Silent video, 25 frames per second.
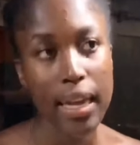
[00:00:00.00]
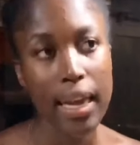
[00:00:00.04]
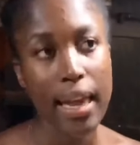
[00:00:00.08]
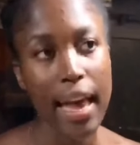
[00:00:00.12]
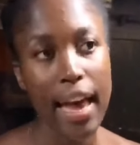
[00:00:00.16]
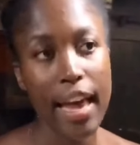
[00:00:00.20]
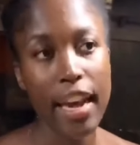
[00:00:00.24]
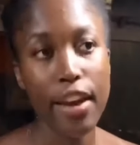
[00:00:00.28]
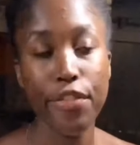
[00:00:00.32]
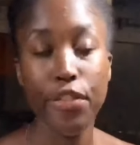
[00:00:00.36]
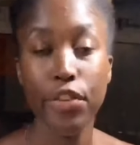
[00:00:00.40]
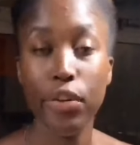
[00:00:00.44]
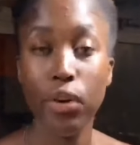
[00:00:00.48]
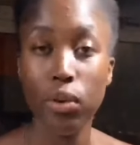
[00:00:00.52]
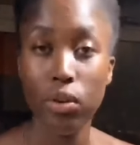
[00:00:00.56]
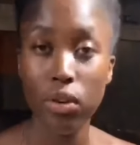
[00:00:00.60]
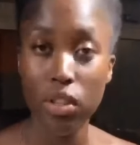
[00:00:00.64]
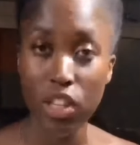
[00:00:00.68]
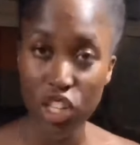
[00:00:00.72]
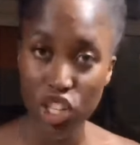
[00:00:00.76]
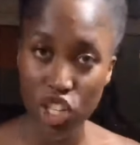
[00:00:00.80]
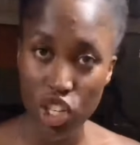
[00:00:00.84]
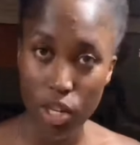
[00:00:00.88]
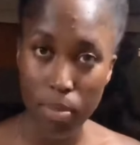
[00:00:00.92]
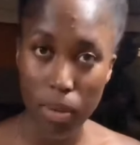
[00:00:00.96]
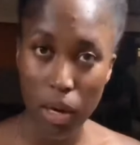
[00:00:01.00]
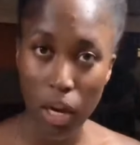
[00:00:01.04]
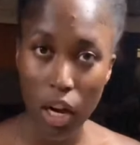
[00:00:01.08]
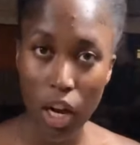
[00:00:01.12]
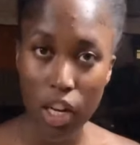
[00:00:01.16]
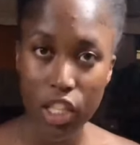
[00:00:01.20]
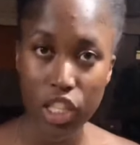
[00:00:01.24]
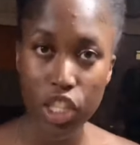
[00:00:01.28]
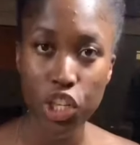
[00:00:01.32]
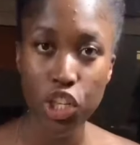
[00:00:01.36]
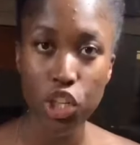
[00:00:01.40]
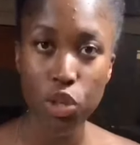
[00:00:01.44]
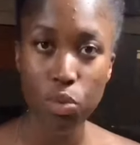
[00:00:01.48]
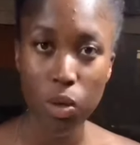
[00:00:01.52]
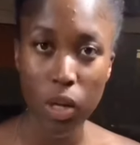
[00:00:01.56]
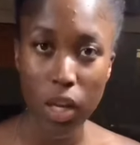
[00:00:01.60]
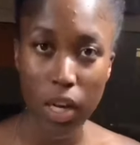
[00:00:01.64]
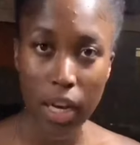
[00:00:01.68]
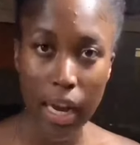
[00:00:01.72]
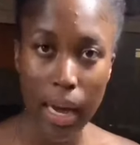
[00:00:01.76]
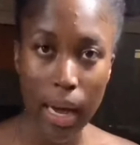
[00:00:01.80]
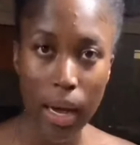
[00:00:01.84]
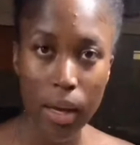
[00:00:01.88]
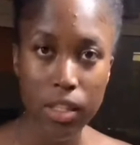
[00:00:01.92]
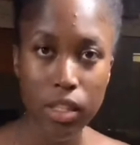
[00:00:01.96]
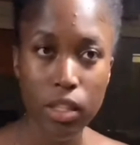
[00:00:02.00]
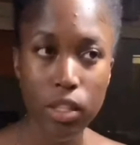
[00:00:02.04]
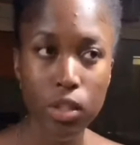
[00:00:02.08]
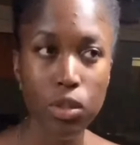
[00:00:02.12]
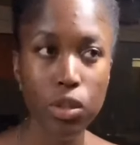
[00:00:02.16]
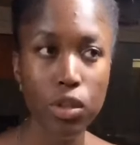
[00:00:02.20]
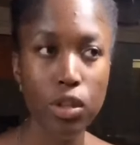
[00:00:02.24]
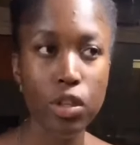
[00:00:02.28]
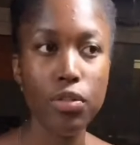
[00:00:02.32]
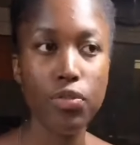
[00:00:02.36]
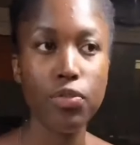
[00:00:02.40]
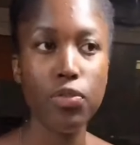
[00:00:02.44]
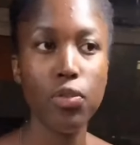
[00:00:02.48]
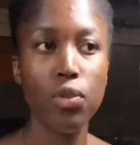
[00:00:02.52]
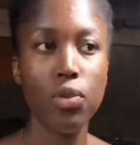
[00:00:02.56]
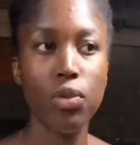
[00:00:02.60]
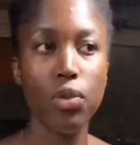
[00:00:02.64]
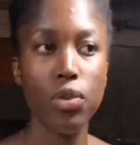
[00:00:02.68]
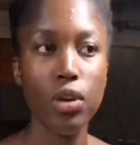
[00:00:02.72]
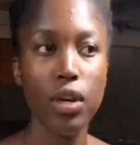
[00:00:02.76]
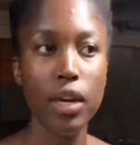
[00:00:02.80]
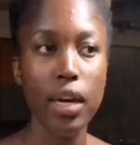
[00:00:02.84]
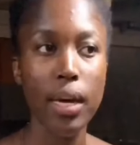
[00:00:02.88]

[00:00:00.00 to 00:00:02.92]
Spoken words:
And if you go to the gym a lot and you work out, it's good for